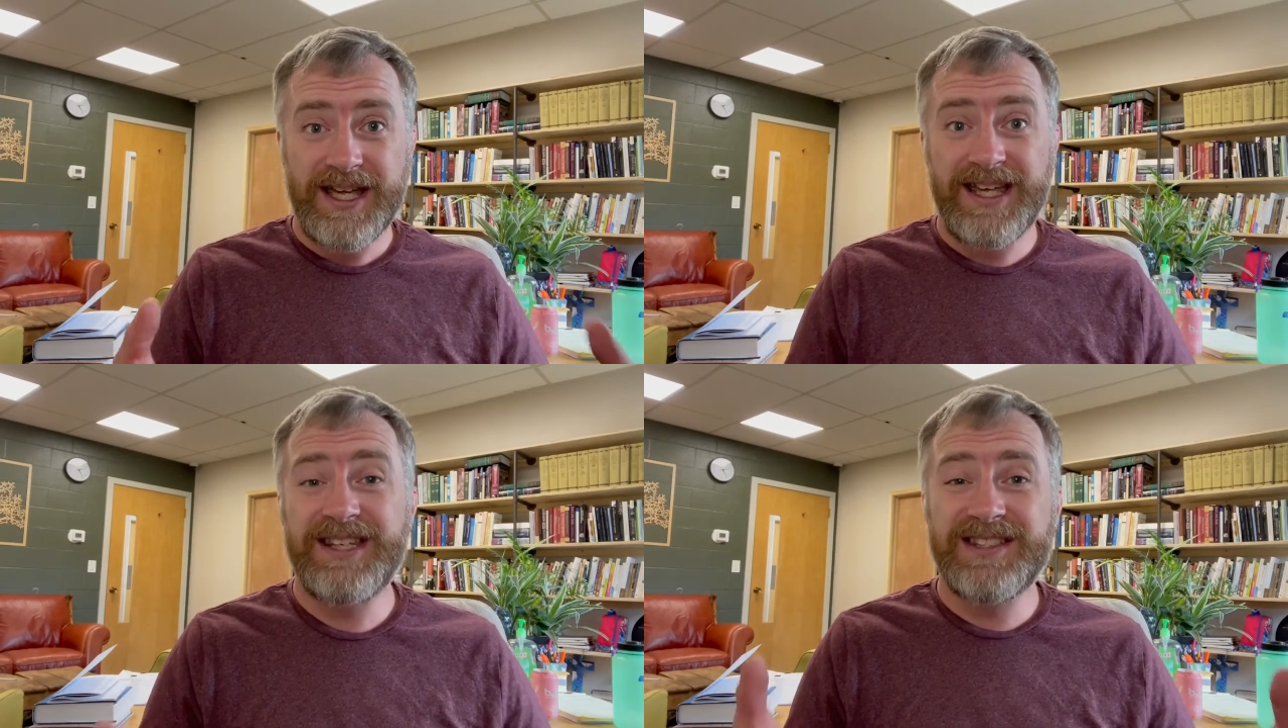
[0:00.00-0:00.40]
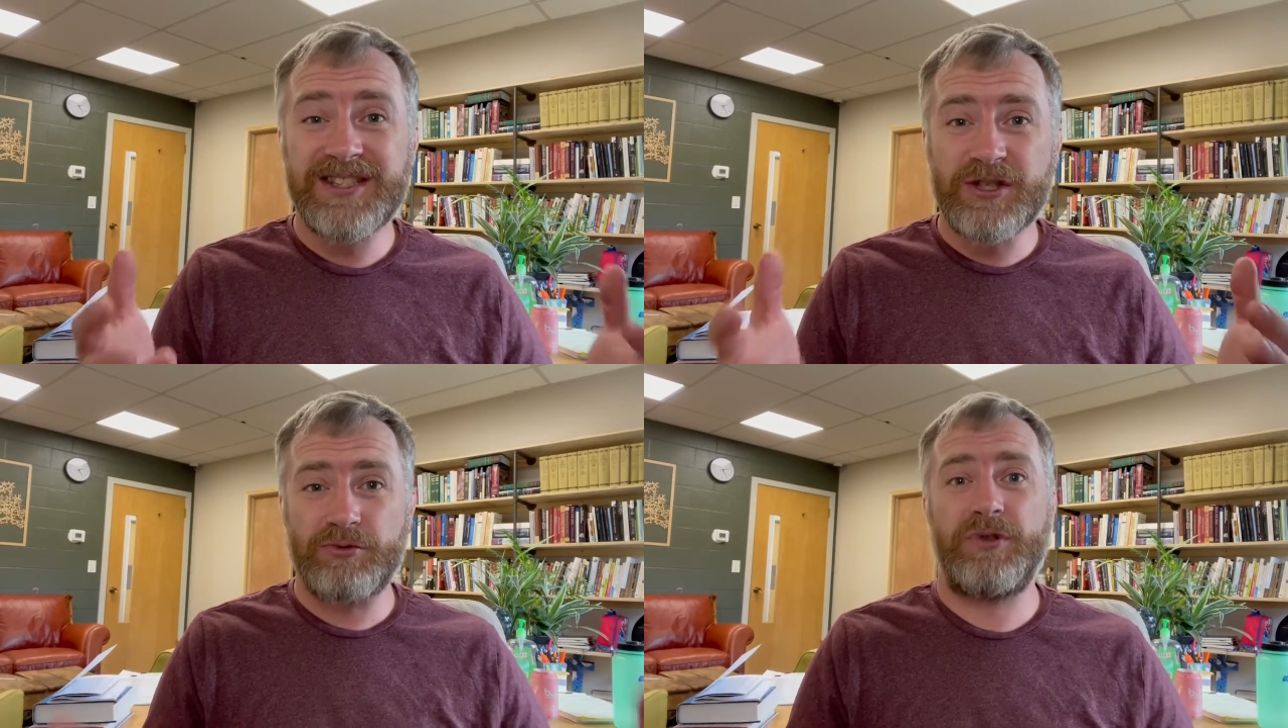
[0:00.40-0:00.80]
is
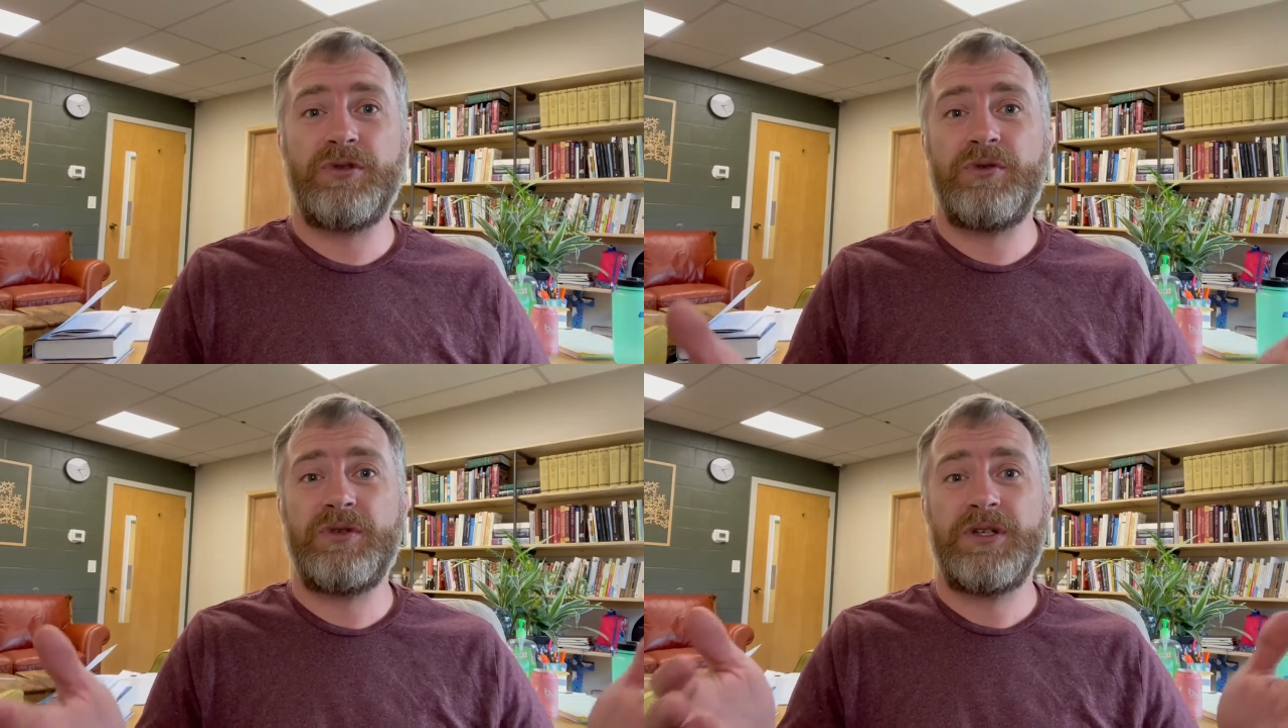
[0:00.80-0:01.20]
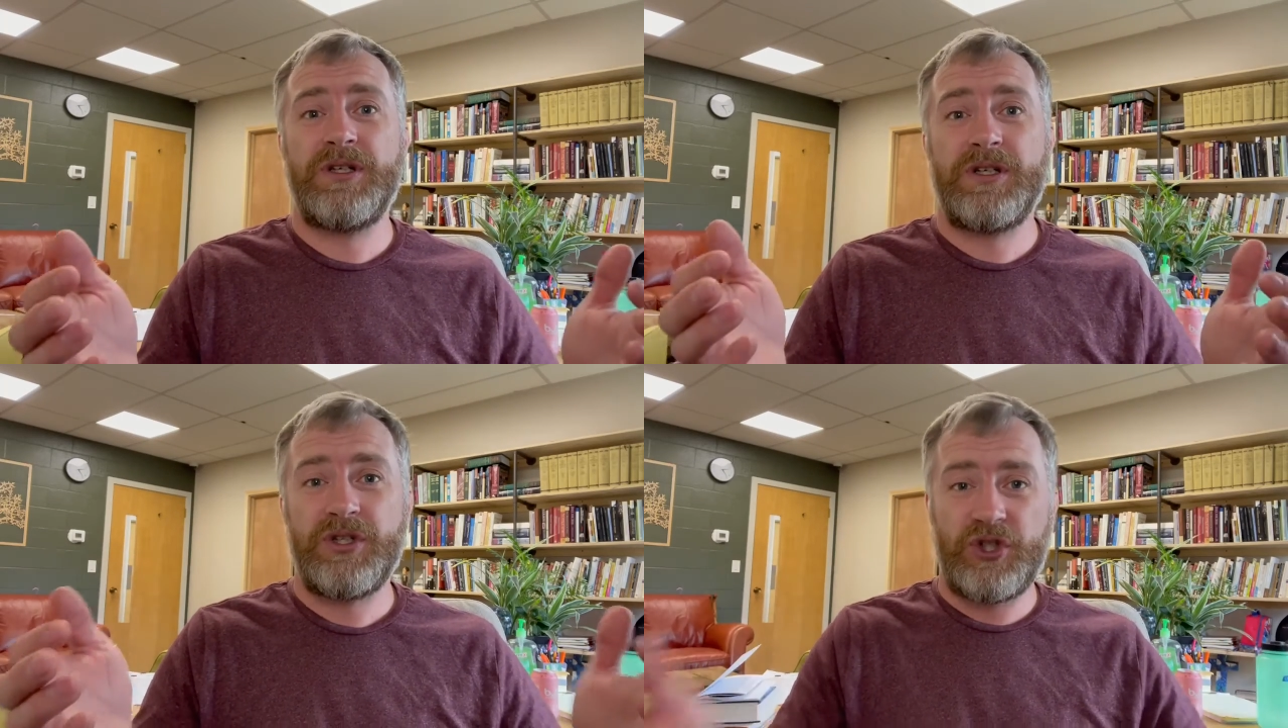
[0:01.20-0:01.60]
through
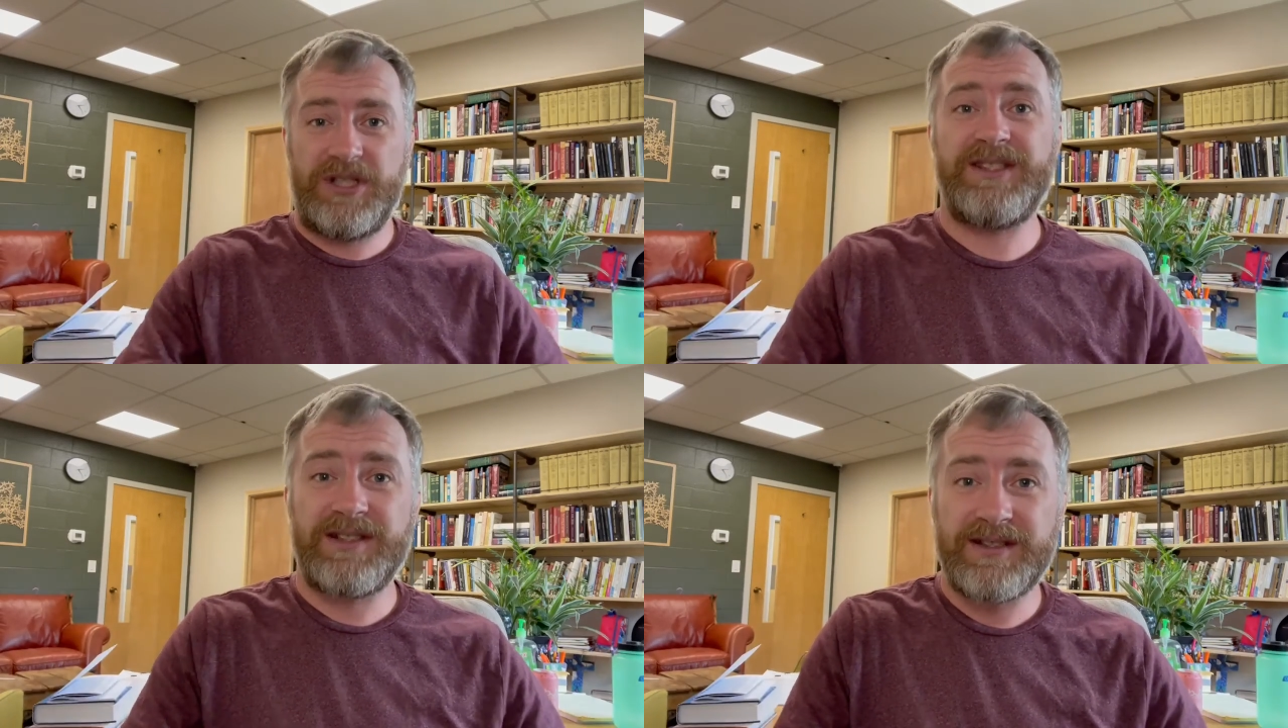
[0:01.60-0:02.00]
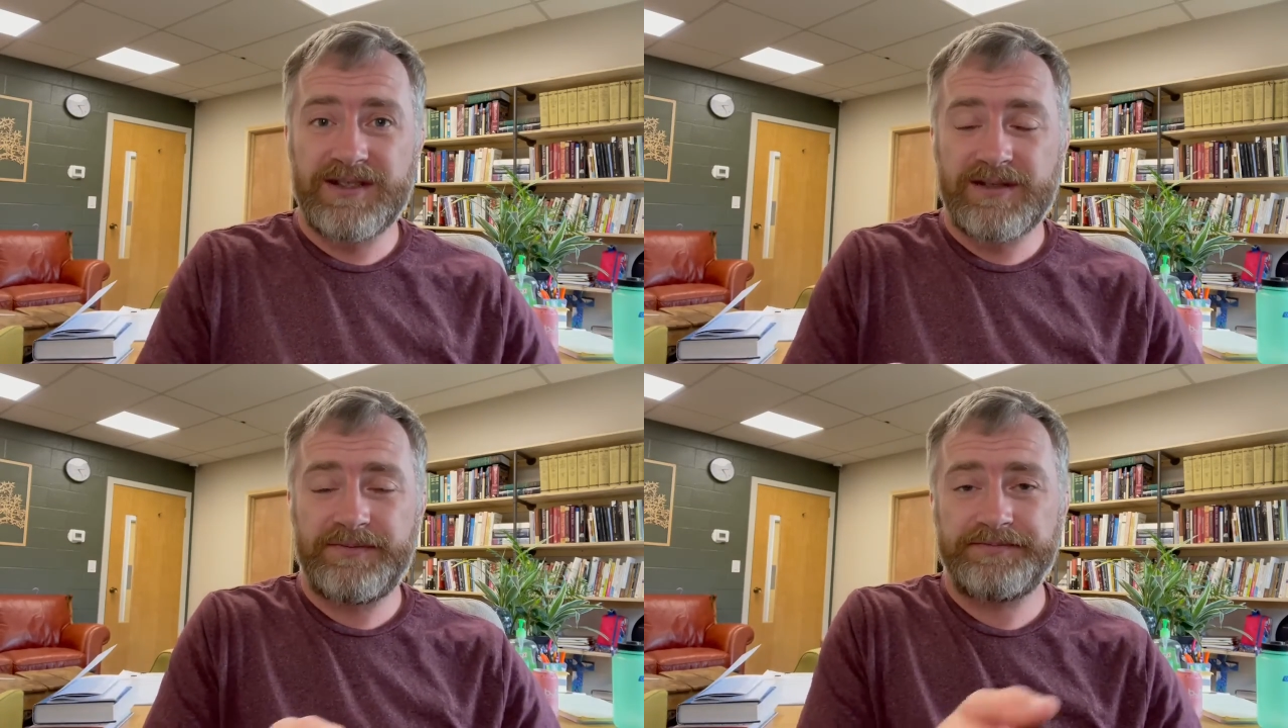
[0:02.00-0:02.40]
Jesus.